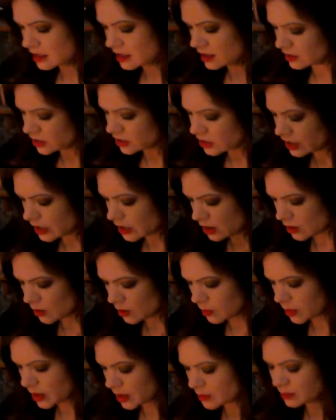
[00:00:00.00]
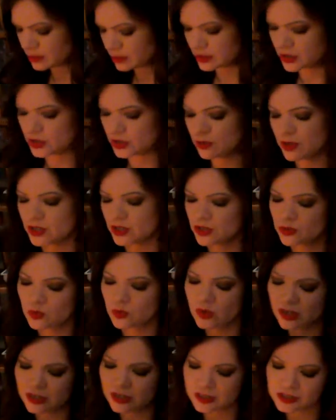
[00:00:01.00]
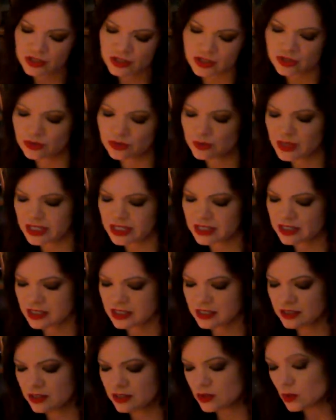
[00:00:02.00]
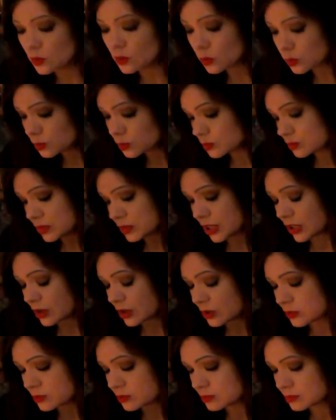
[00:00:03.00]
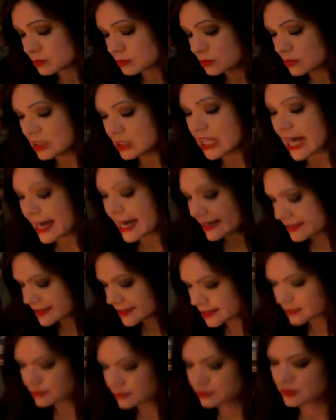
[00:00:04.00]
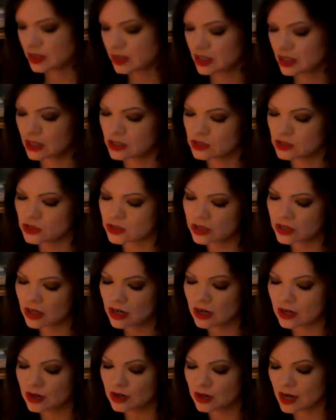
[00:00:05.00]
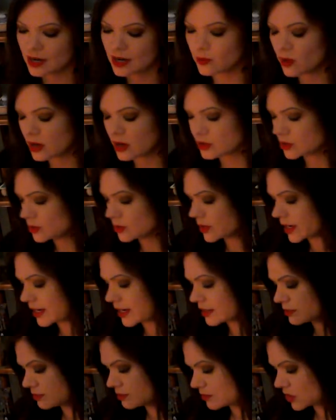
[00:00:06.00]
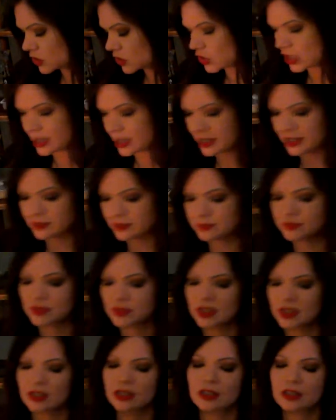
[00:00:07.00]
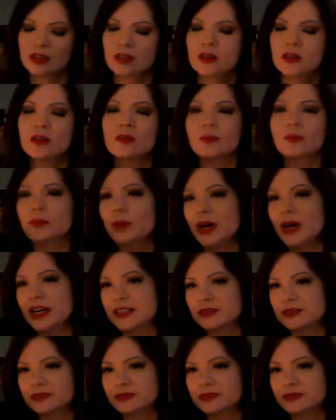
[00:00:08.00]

probably too much work to make things, last. So I walked away, the Chariot. But